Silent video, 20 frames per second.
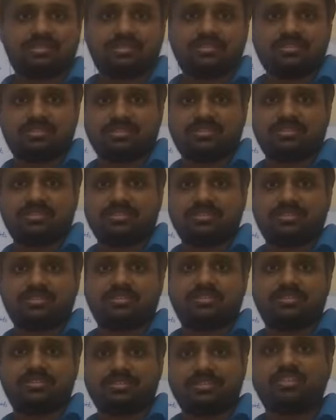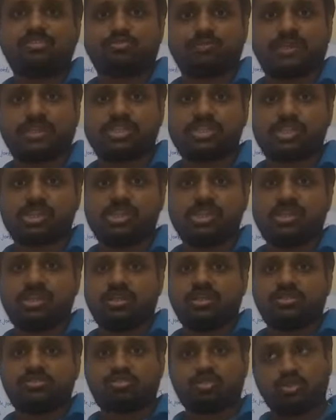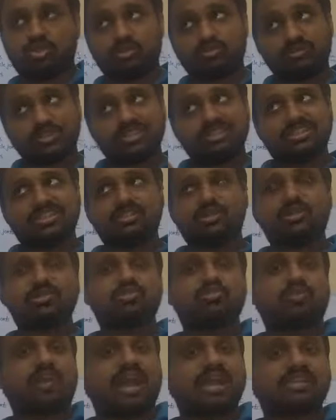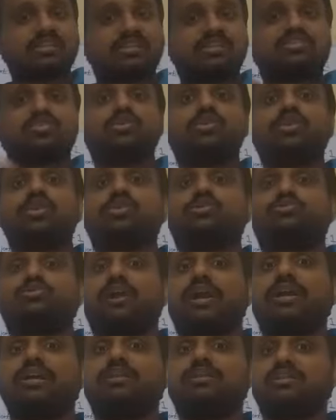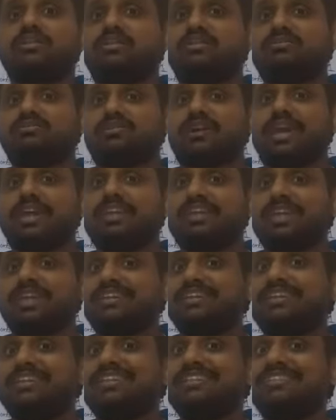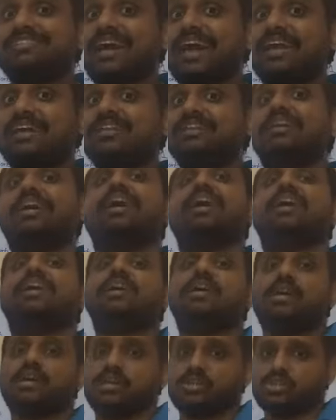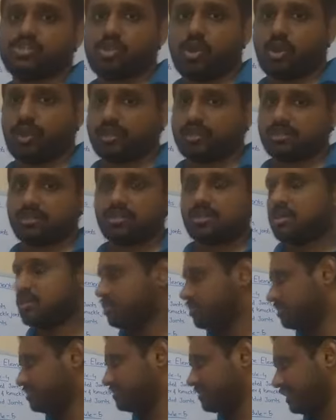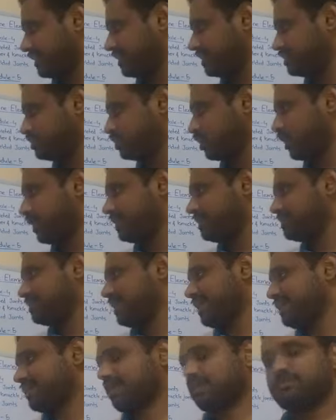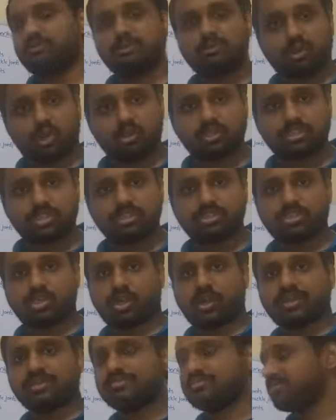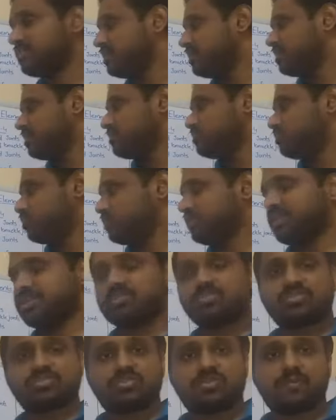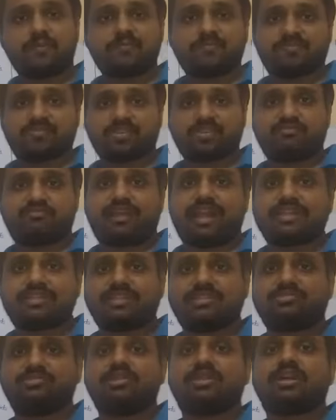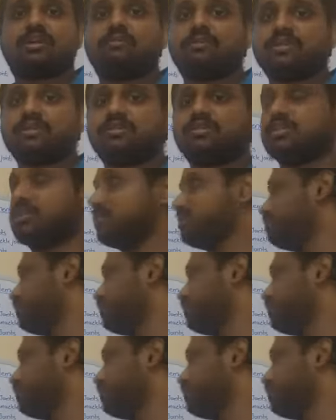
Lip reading: this much. So with those factors you need to find and design a joint, a threaded joint, that can be bolted joints. So these factors will come in third